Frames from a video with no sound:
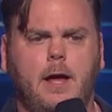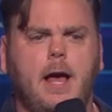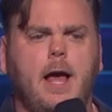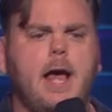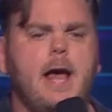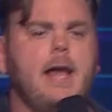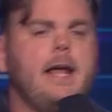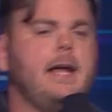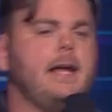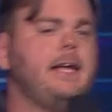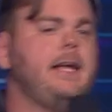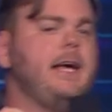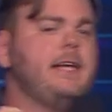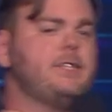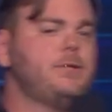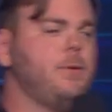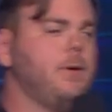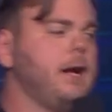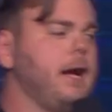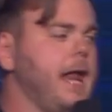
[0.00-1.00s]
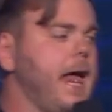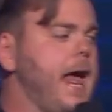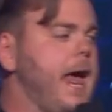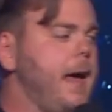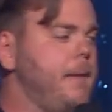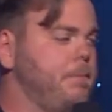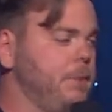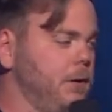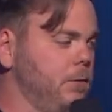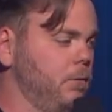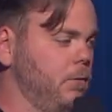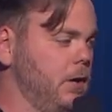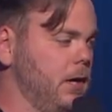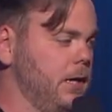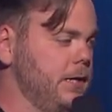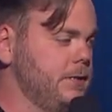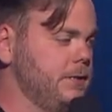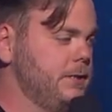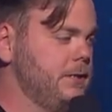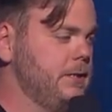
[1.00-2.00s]
And I guess what had happened
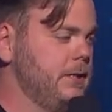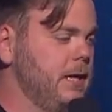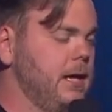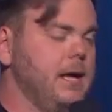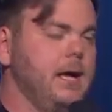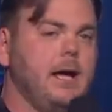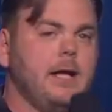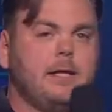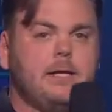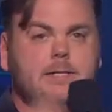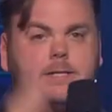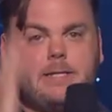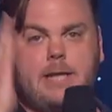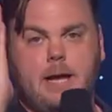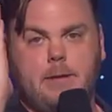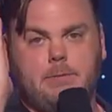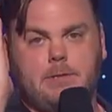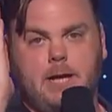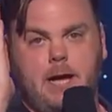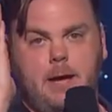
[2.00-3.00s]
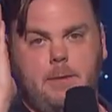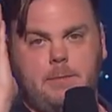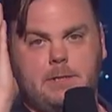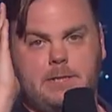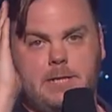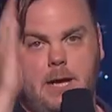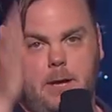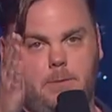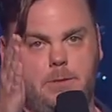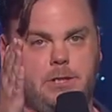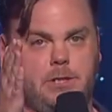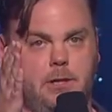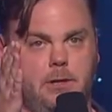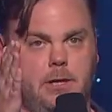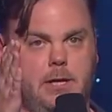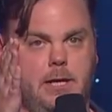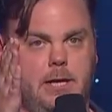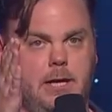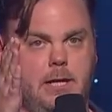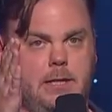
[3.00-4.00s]
was, at the same time as I was
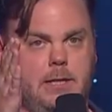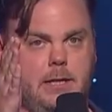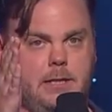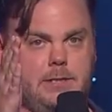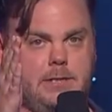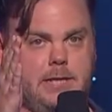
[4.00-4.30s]
looking at this